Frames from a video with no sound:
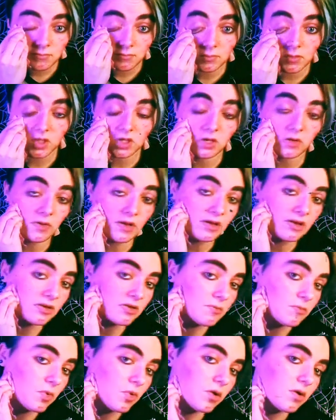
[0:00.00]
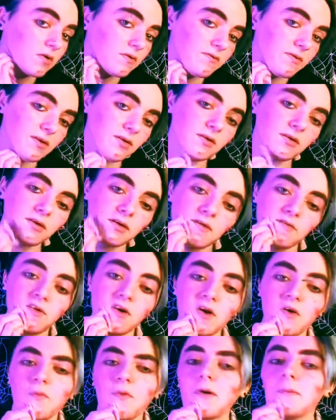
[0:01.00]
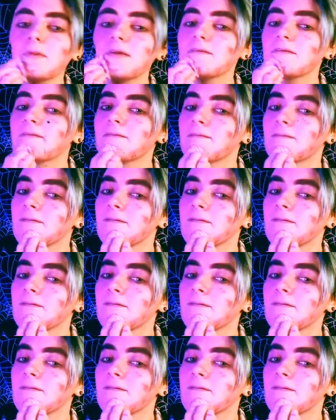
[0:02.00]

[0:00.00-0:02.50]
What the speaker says: you know, I can do more if y'all want me to.